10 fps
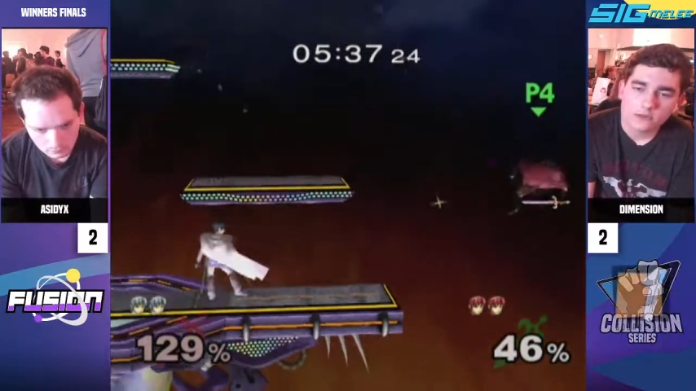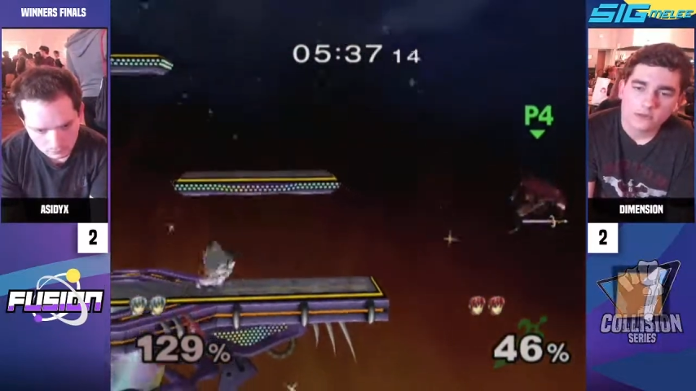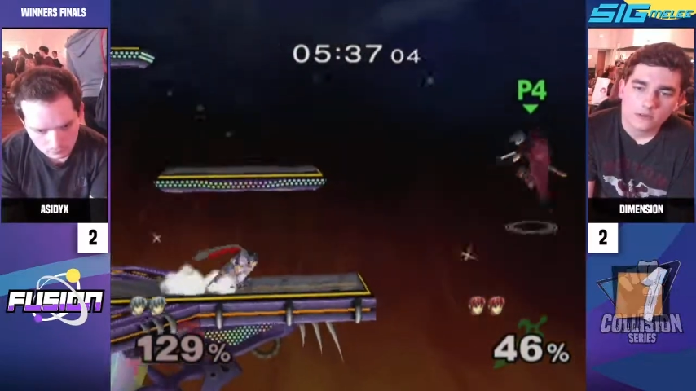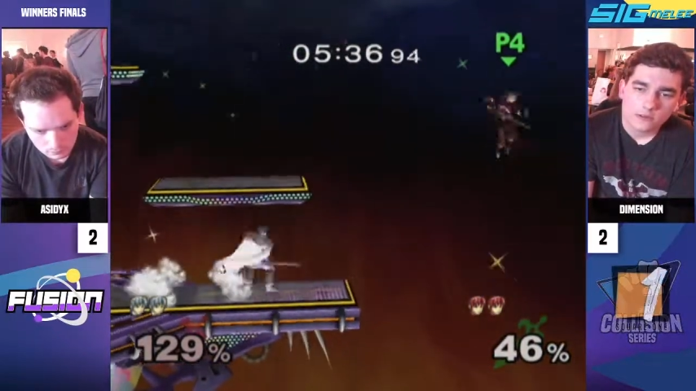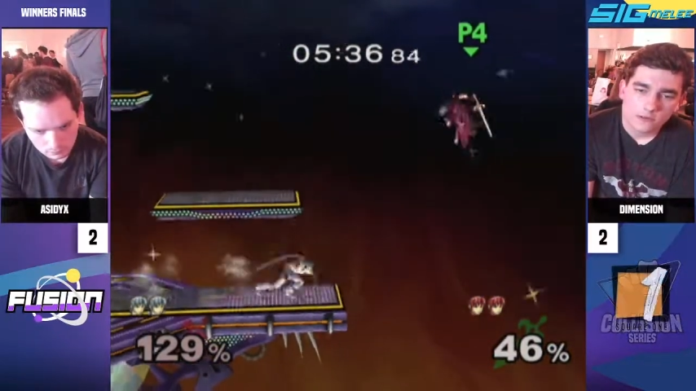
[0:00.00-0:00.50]

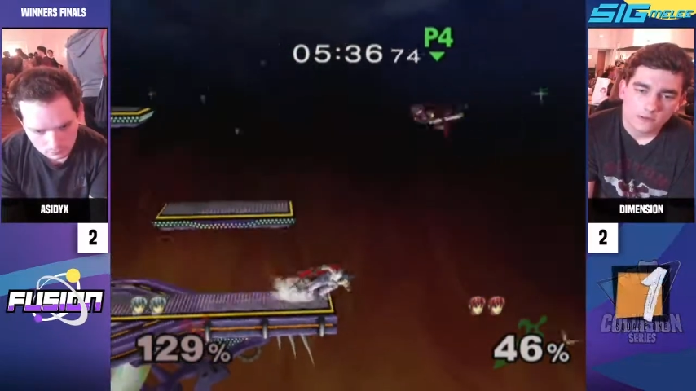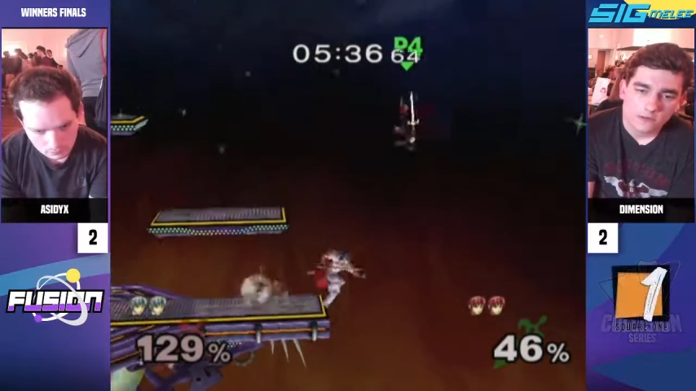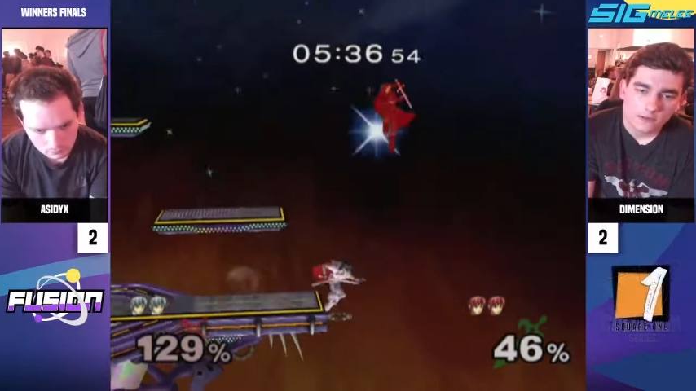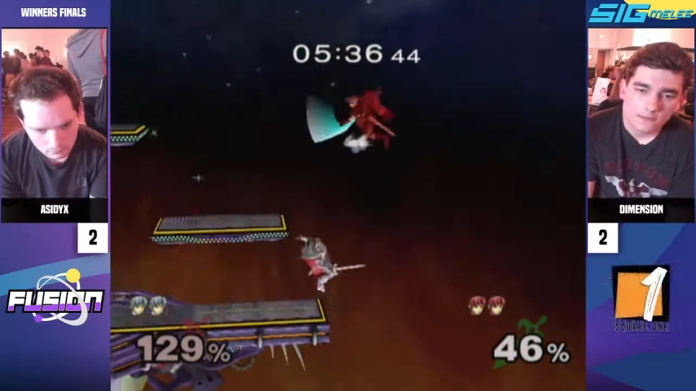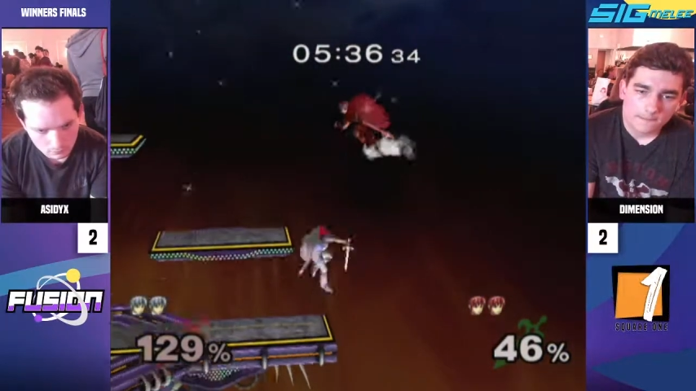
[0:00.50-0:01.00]
Speaker 1: Nice forward,
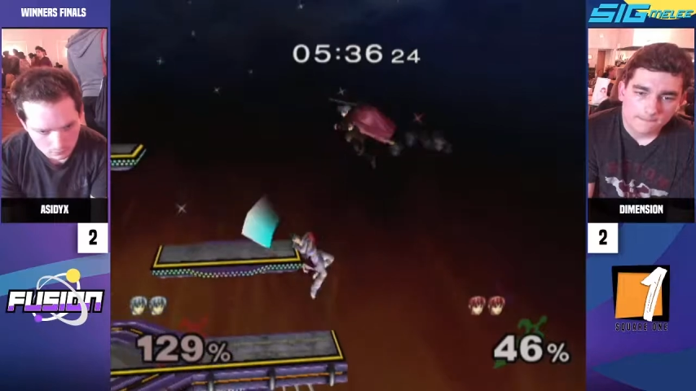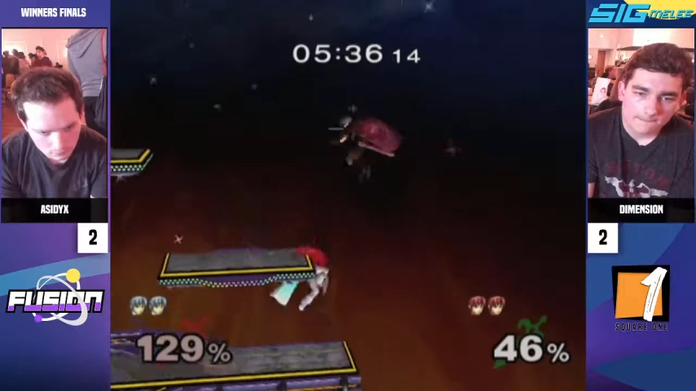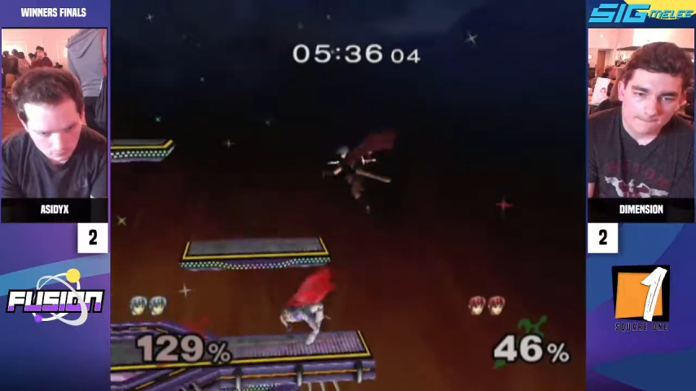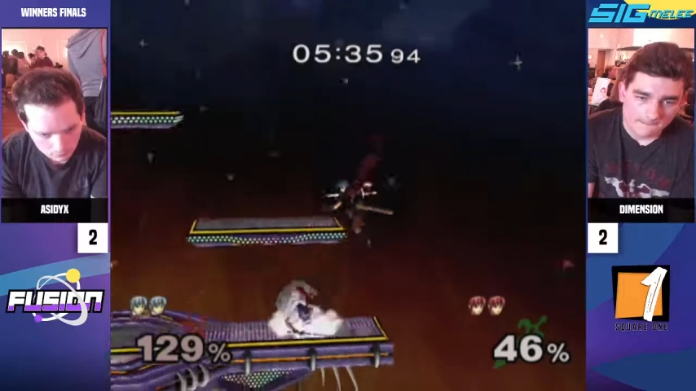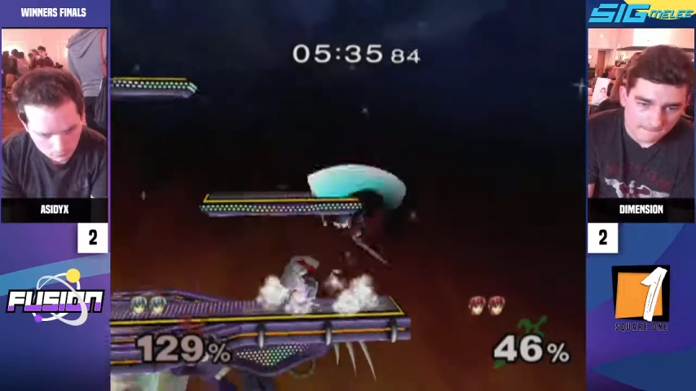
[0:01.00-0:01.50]

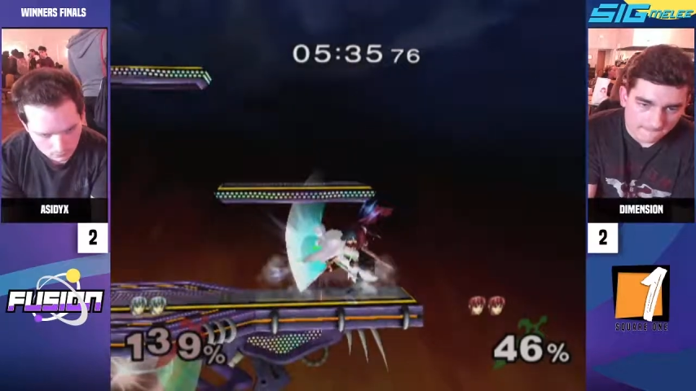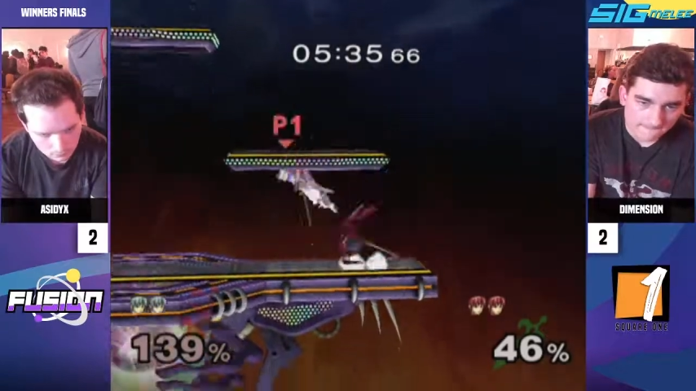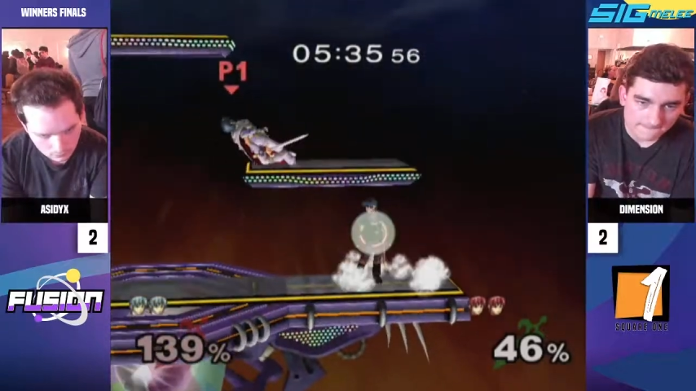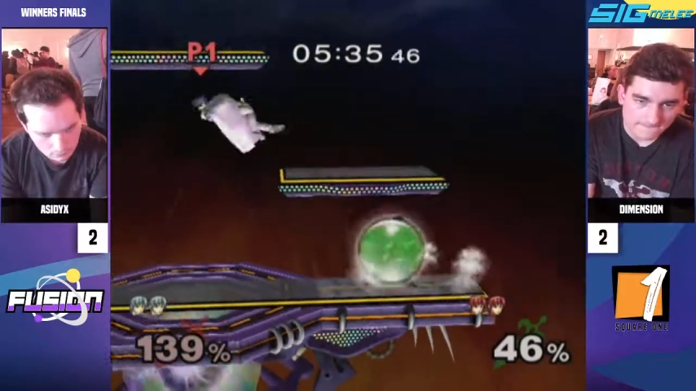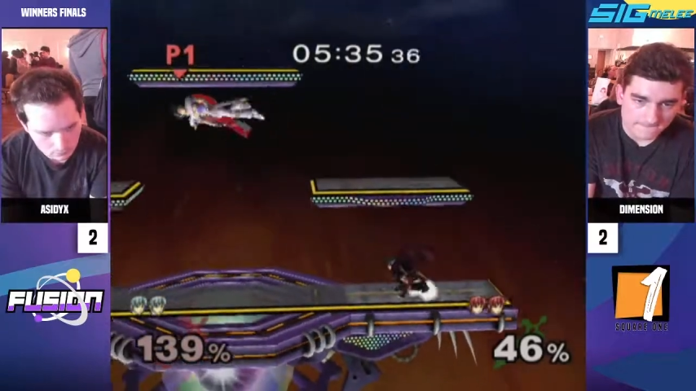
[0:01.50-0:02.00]
forward air to
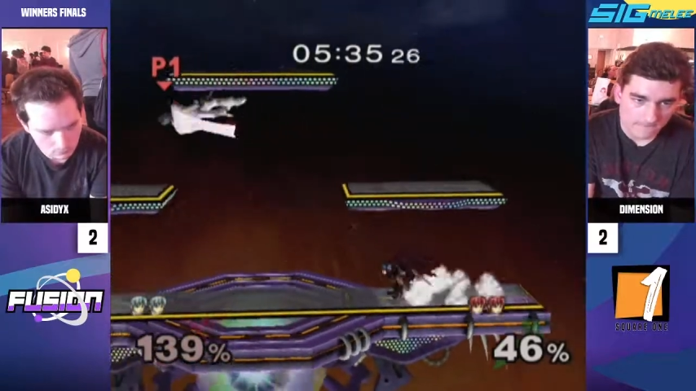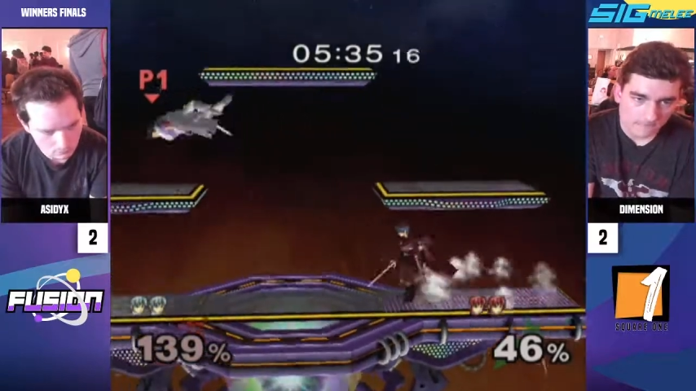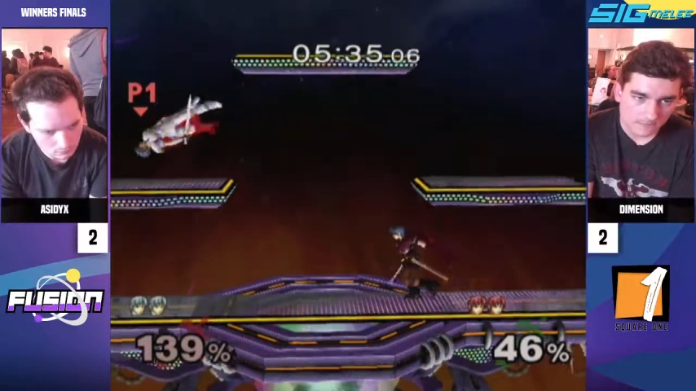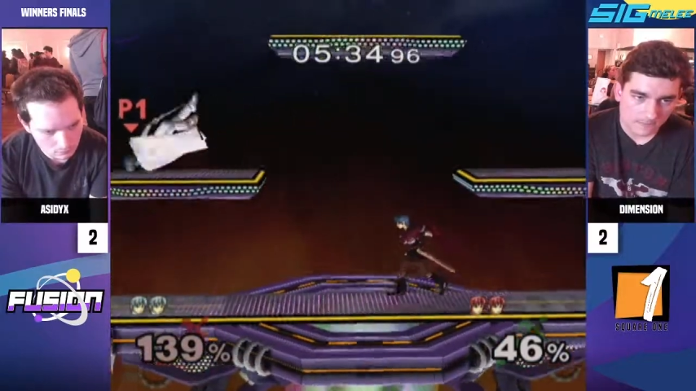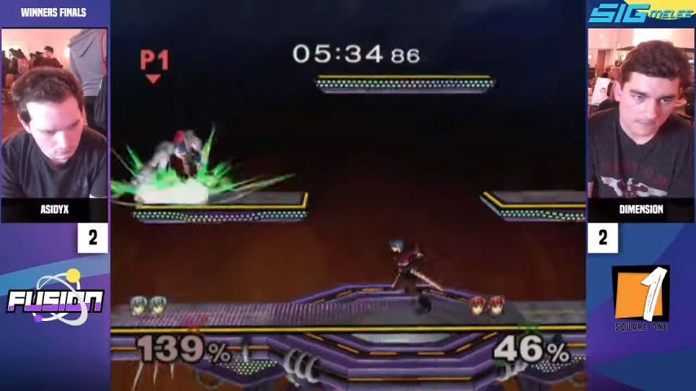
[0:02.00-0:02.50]
forward smash.